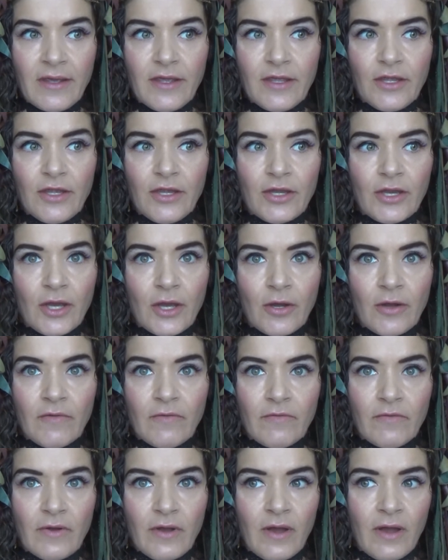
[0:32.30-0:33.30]
You
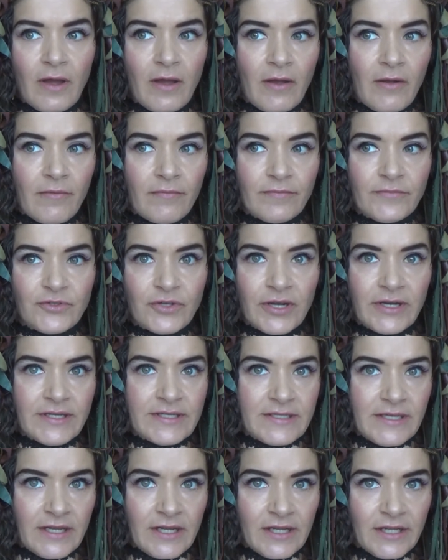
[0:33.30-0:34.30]
know, I'm trying to
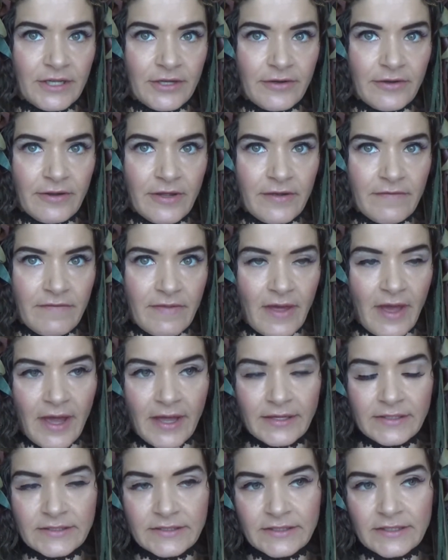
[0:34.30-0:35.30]
stay clear of
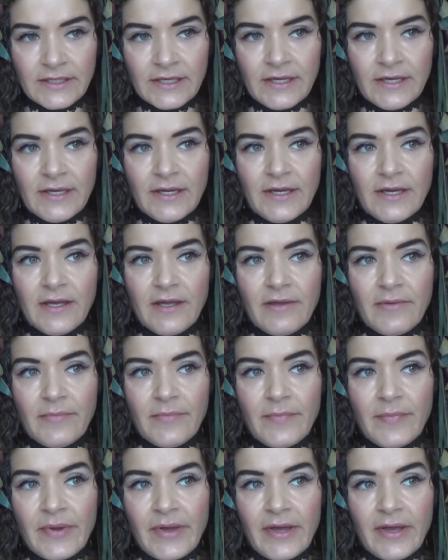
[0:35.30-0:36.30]
that.
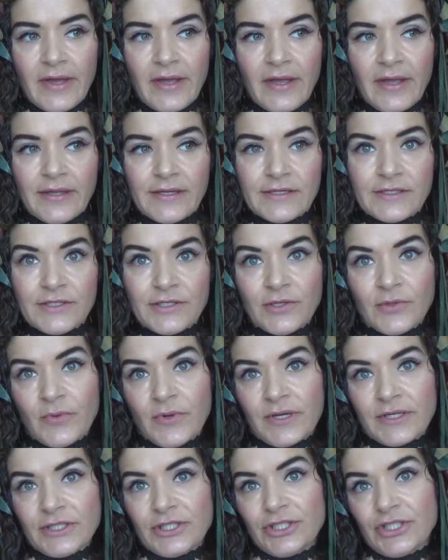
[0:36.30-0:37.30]
But I do
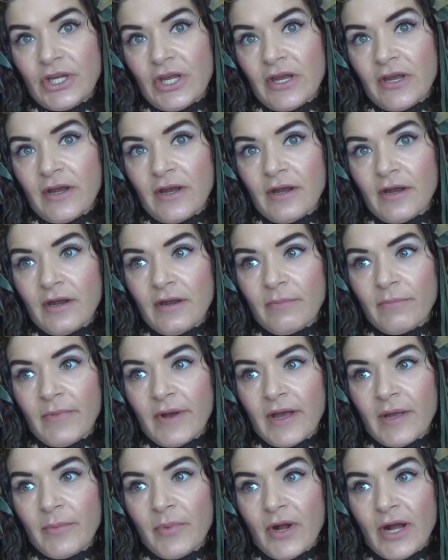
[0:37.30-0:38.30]
want to share
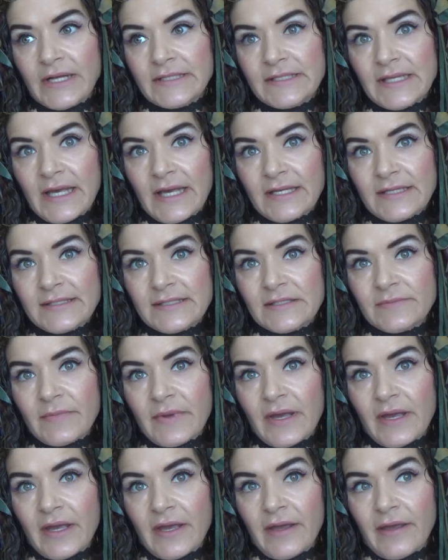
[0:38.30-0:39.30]
my process, you
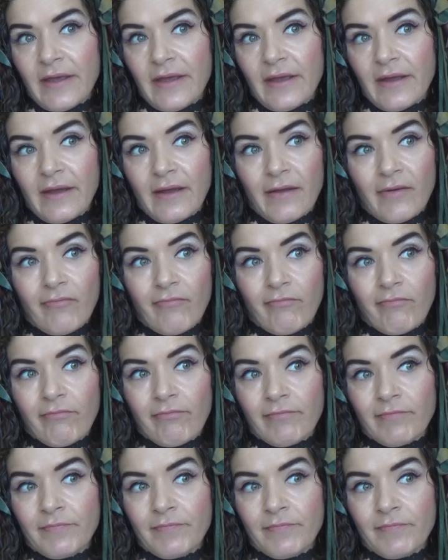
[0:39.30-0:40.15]
know,